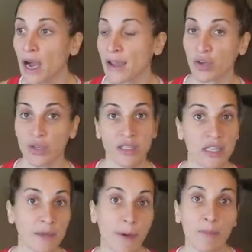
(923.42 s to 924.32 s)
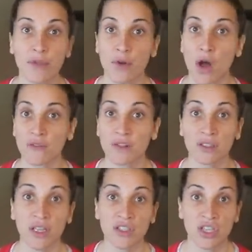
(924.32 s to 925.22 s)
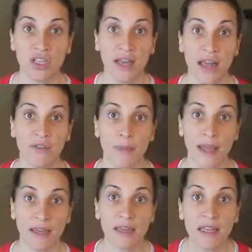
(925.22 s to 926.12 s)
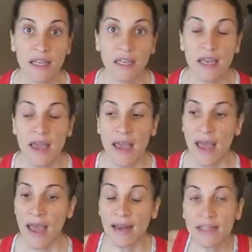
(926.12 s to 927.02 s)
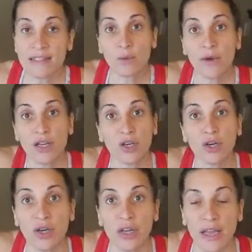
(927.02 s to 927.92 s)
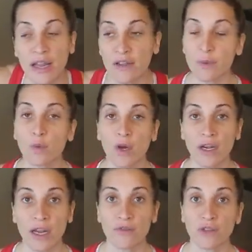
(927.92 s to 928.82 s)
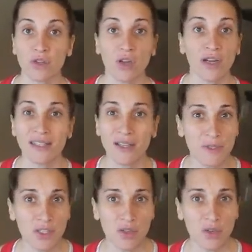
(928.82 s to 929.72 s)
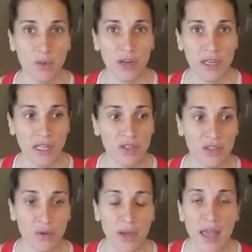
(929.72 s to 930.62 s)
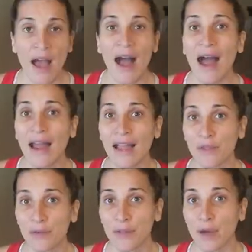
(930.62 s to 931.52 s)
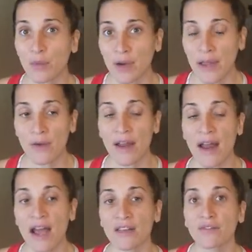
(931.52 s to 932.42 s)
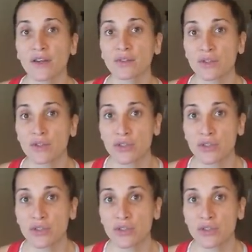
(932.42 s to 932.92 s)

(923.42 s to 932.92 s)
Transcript: I couldn't keep up with all of the lunging, I have a bad knee, and I did what I could, and I've been working out for so long, I substituted where I needed to. I got through that workout and I felt